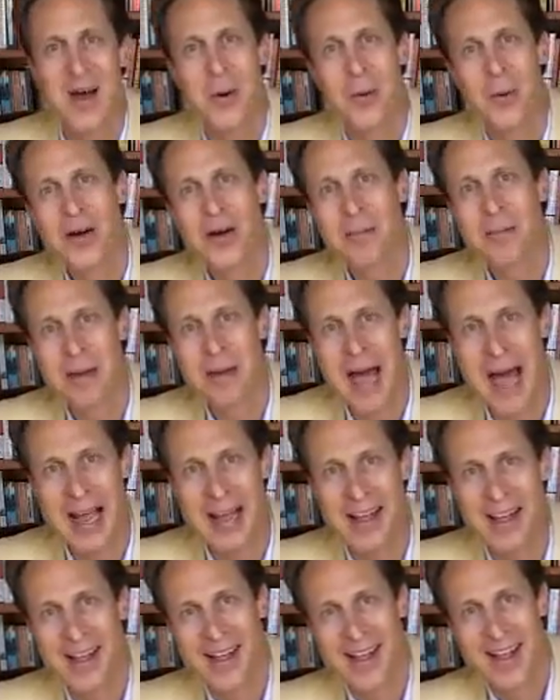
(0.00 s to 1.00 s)
Welcome
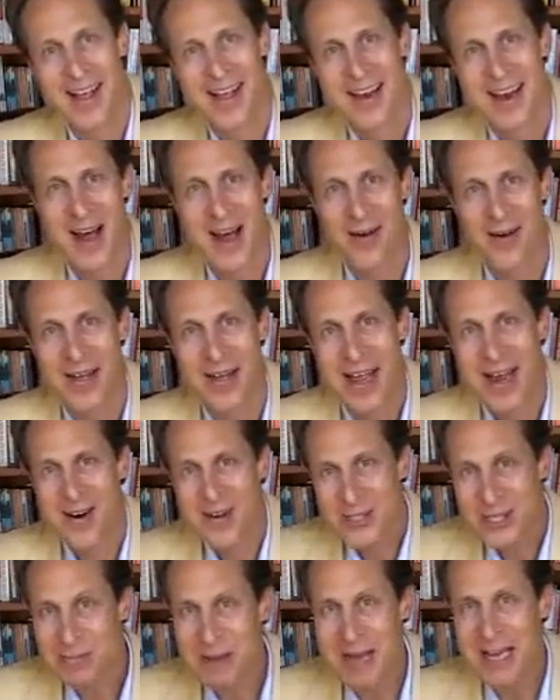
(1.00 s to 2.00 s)
back. Now,
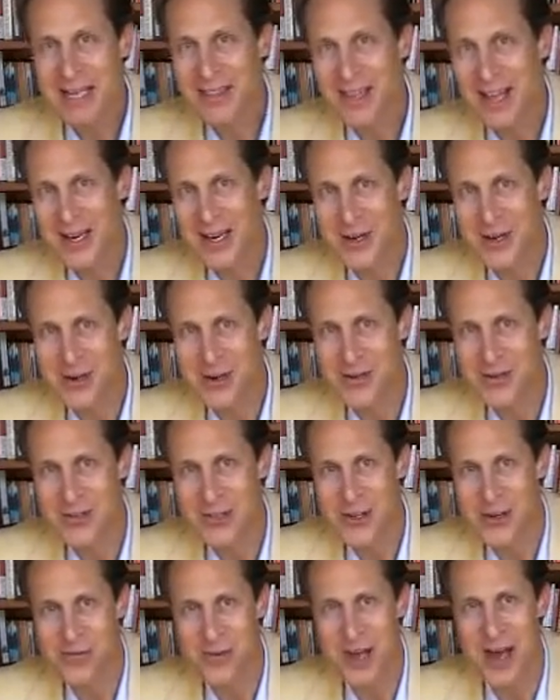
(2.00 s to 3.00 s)
here's some headline news
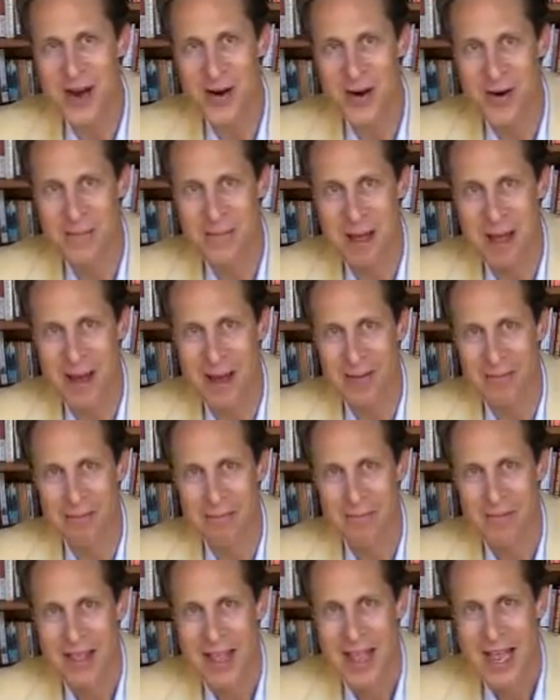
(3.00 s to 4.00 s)
that you've not heard about.
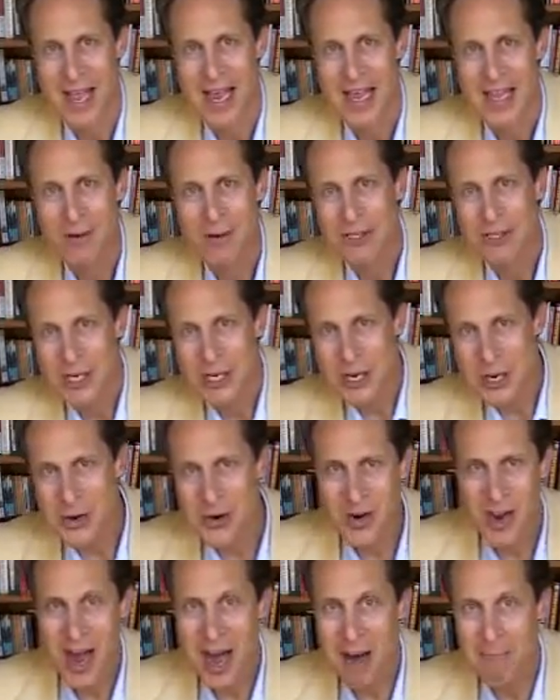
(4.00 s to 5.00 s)
There was a new
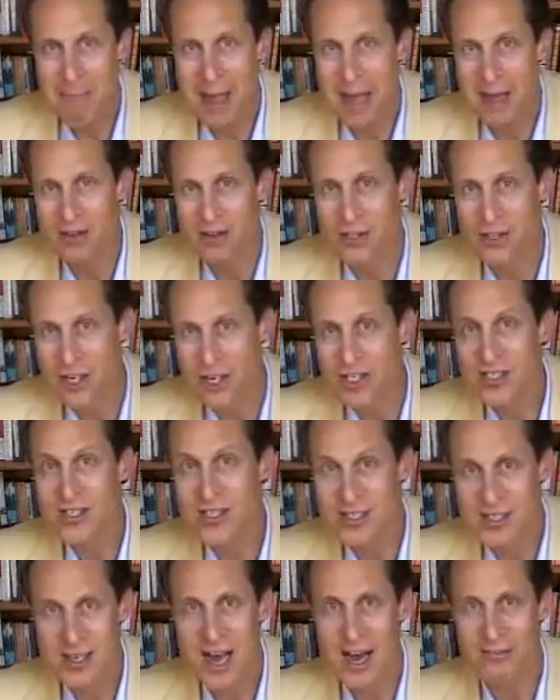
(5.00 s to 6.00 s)
compound just
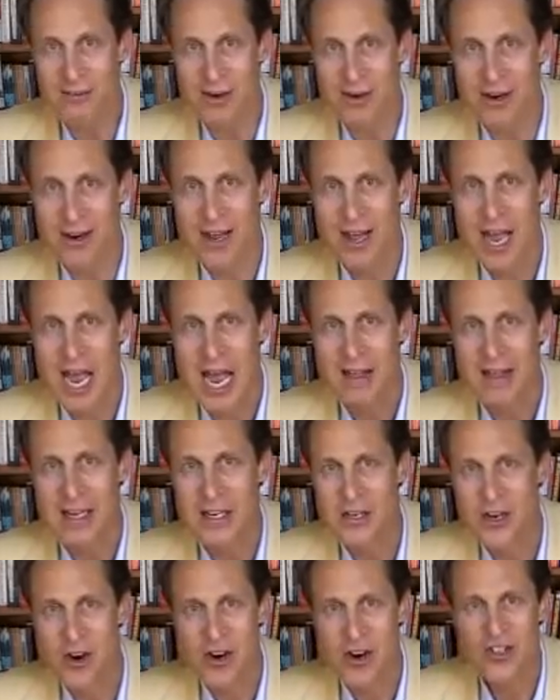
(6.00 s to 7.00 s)
discovered
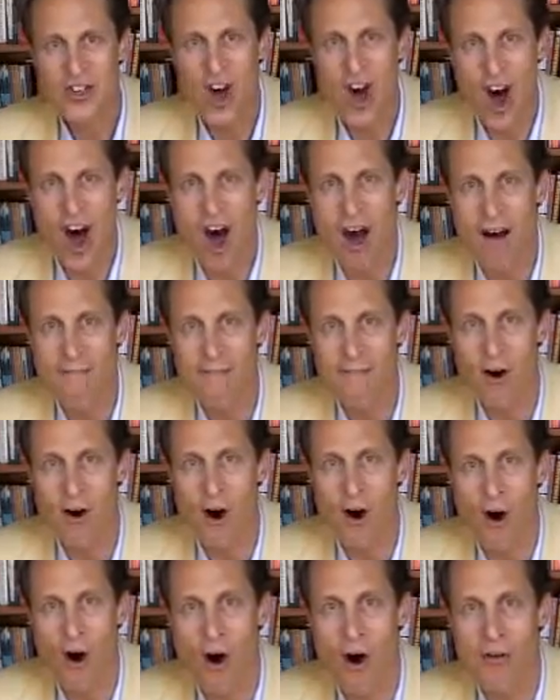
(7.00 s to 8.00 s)
that turns off
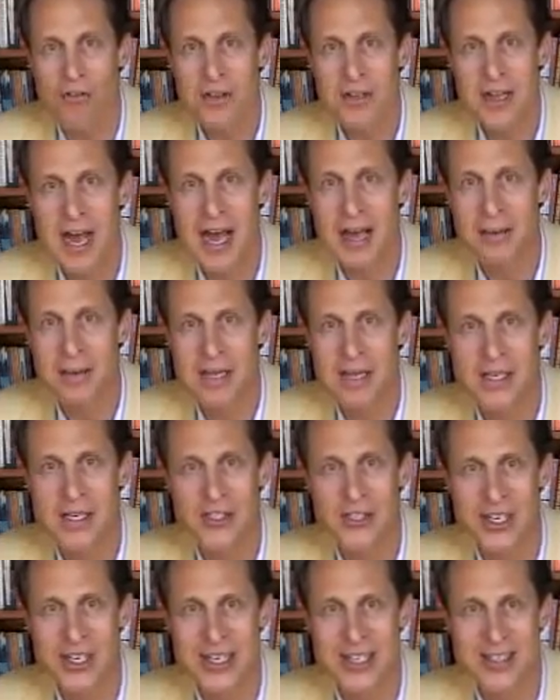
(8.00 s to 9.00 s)
all the
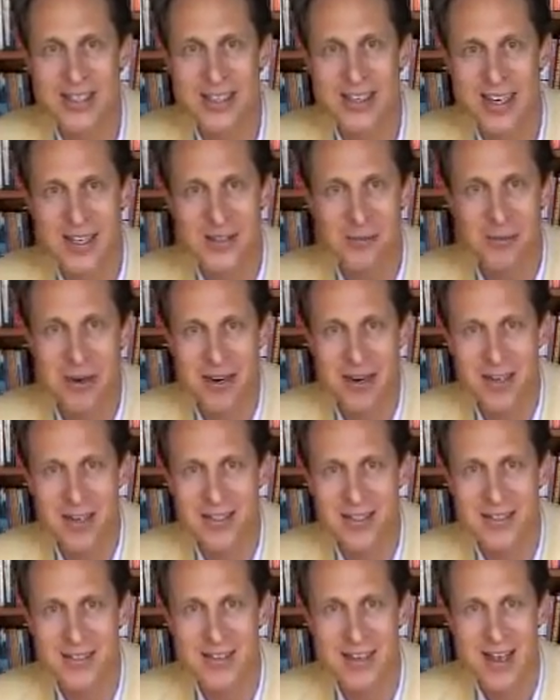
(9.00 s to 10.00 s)
diabetes genes. Guess what it
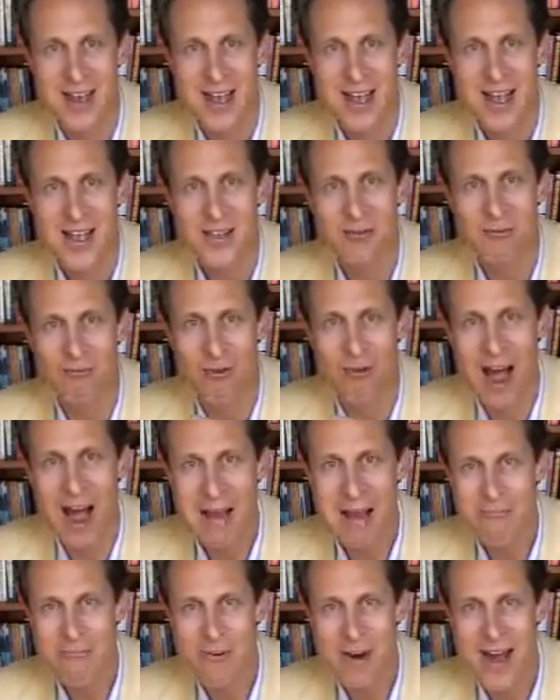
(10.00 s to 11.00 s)
is? It's
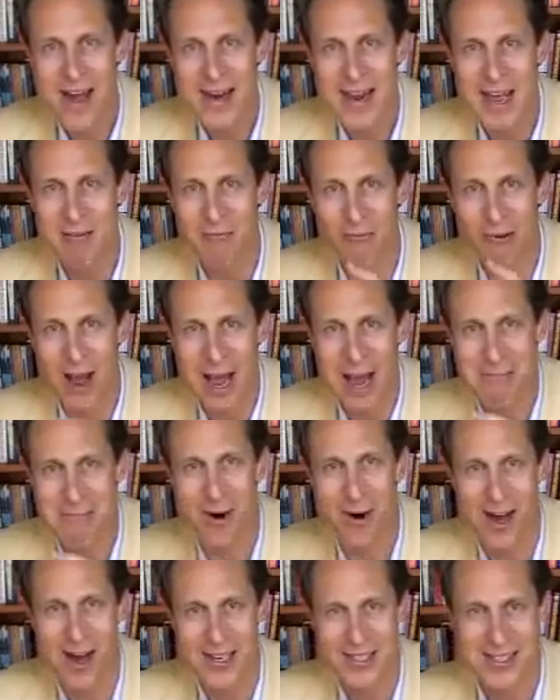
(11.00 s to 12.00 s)
rye bread and rye
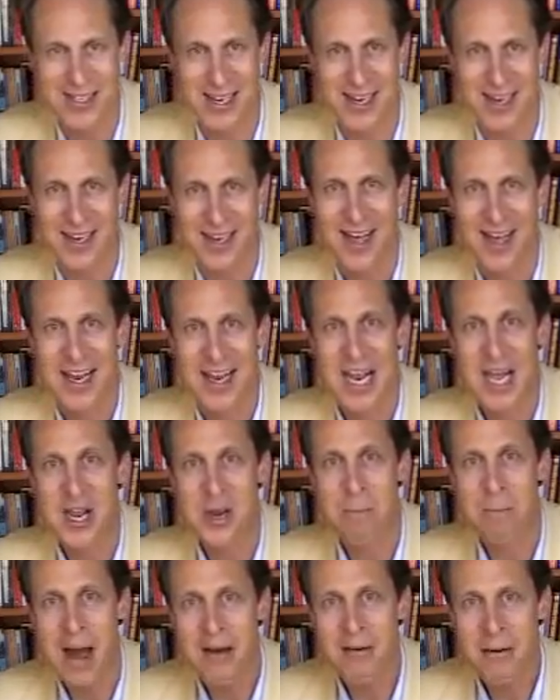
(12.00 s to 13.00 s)
pasta. Now,
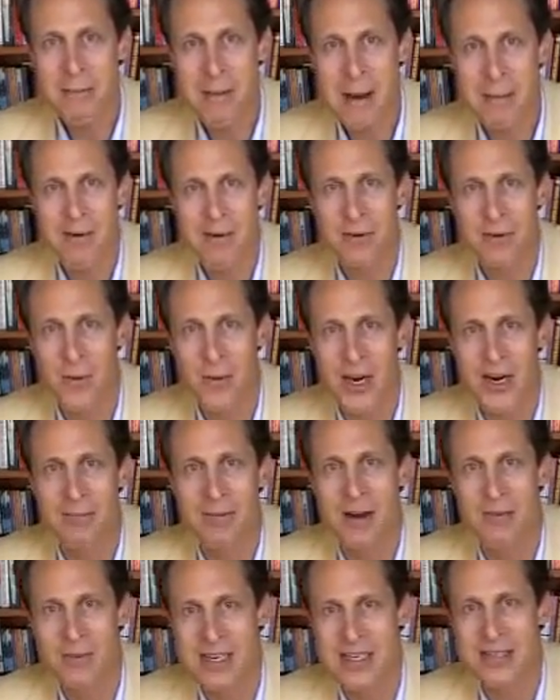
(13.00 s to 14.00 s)
you might remember from one of
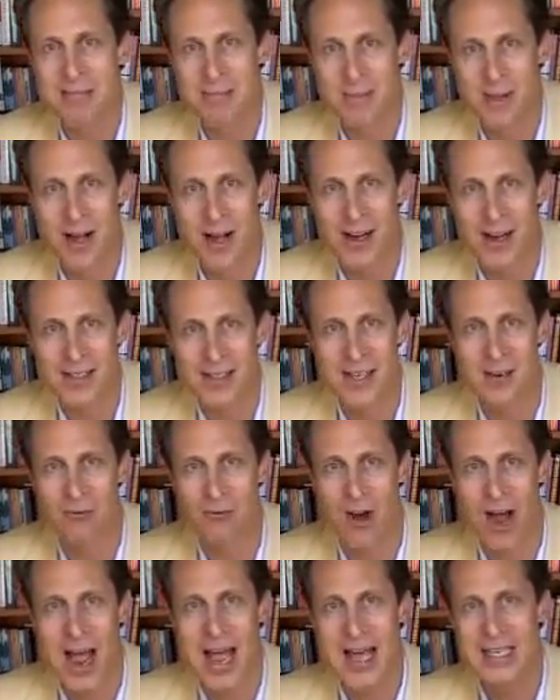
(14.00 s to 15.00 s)
my recent blogs that
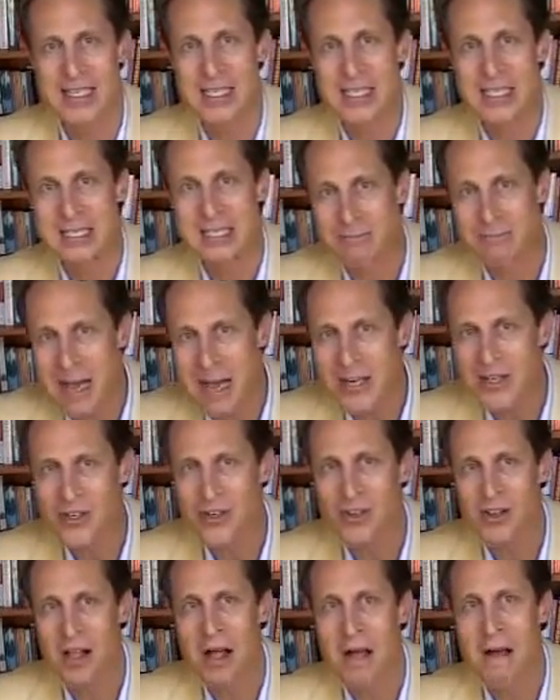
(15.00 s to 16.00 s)
rye has
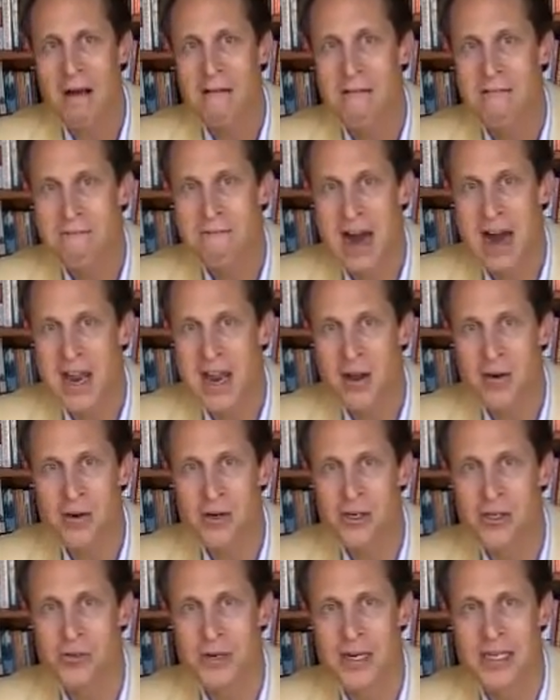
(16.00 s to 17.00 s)
special
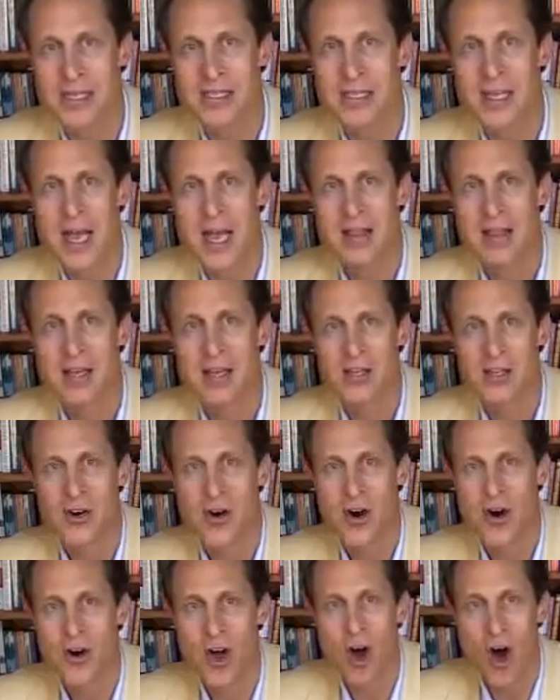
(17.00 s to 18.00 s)
phytonutrients that
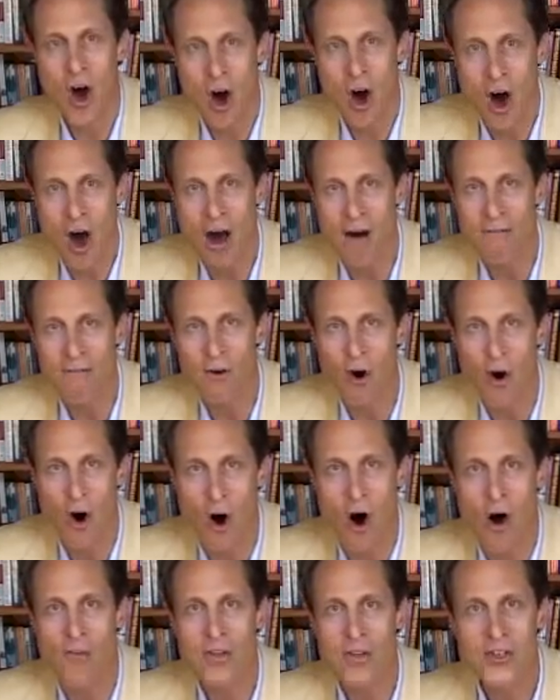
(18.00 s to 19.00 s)
turn off
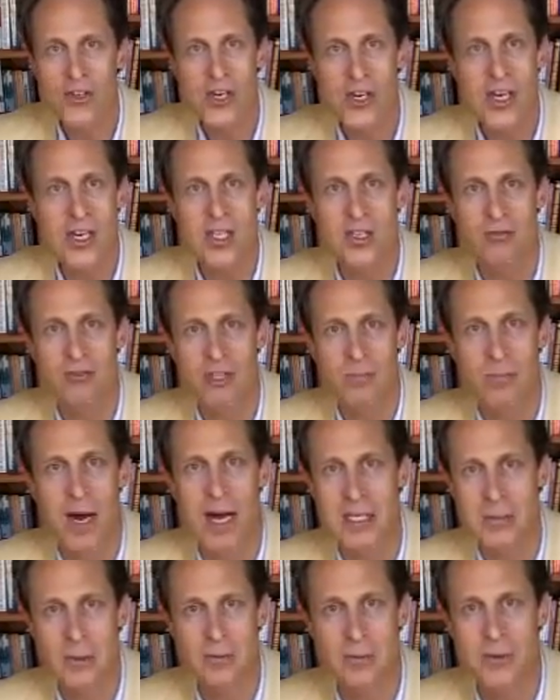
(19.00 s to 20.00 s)
all the genes
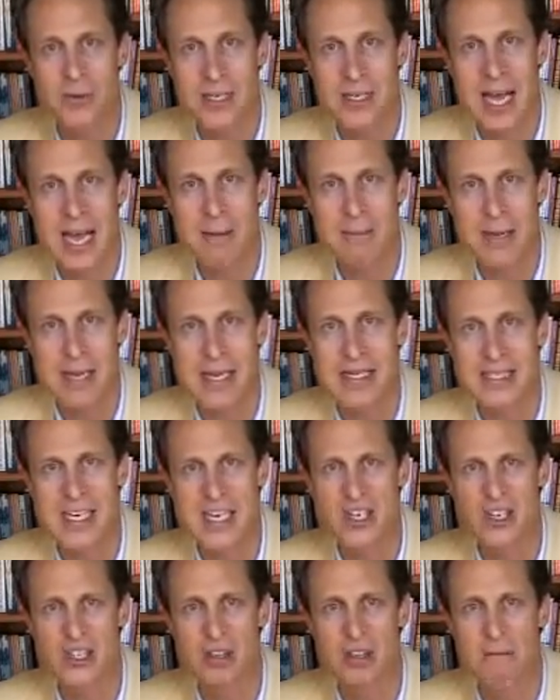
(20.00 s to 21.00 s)
responsible for diabetes
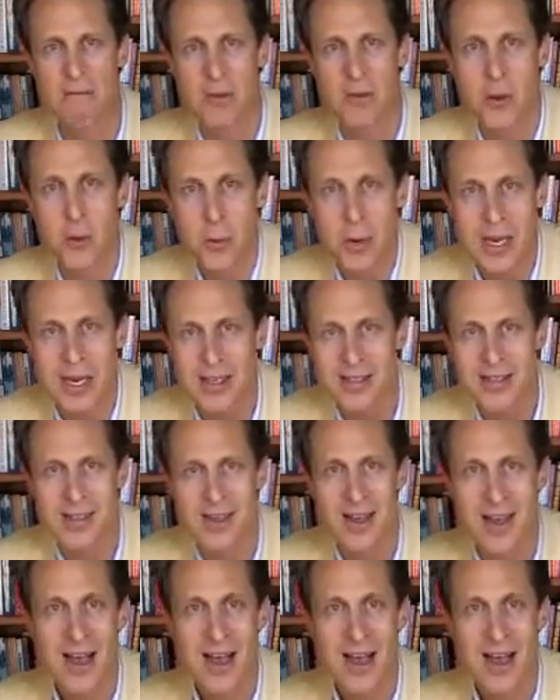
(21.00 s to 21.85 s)
in just a few weeks.